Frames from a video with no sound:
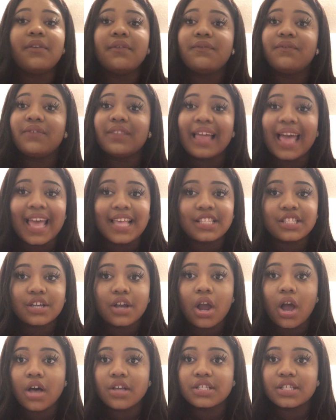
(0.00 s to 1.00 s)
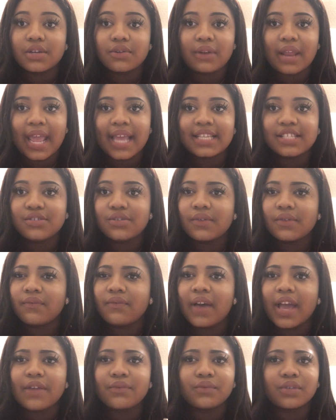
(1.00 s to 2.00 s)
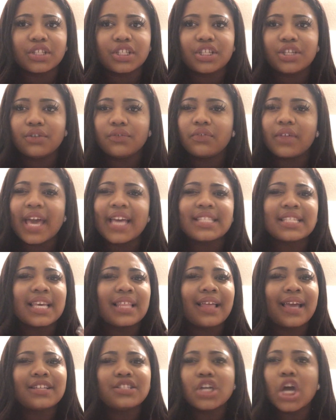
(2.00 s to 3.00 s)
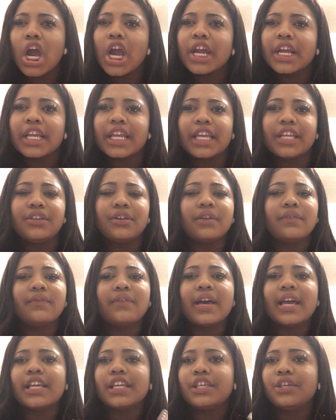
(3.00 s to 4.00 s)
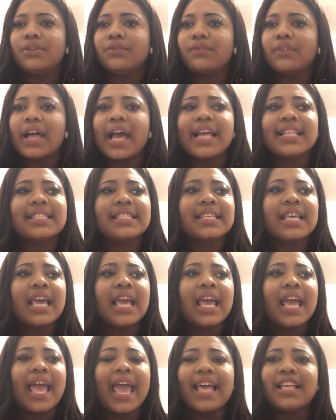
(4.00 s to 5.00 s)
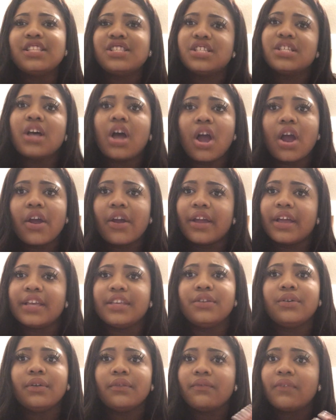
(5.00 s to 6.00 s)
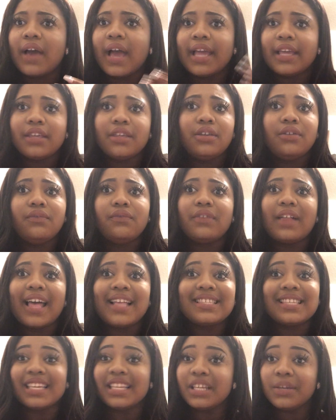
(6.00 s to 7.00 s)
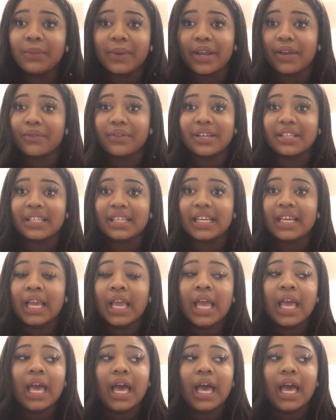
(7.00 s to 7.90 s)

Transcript: Flats are also nice. You can find really cute flats at like Target. You can find cute flats at Zara. You can find cute flats anywhere, really.